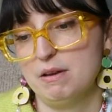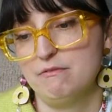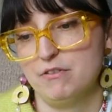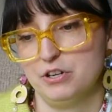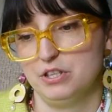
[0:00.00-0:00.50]
my
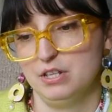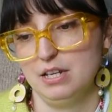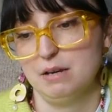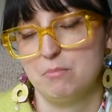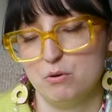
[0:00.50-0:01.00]
first
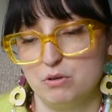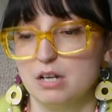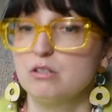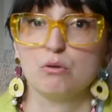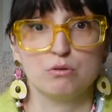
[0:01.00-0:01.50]
knitting
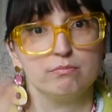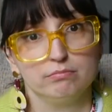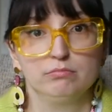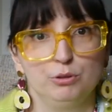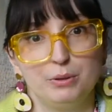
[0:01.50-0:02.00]
podcast, or
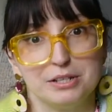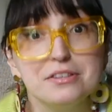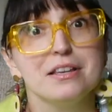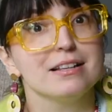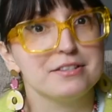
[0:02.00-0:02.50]
you can
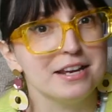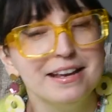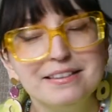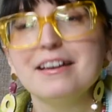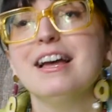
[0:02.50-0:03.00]
still see it,